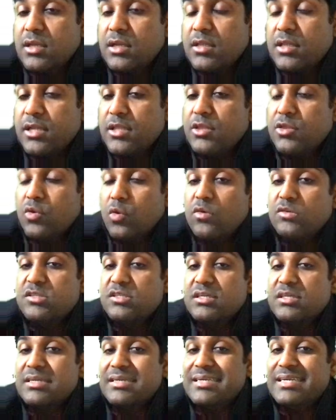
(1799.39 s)
than
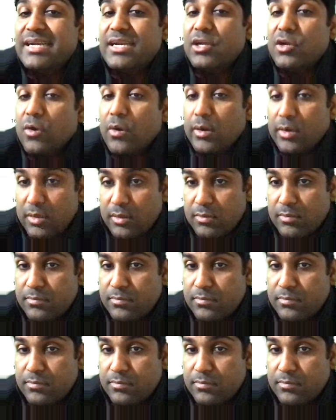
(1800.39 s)
those did not.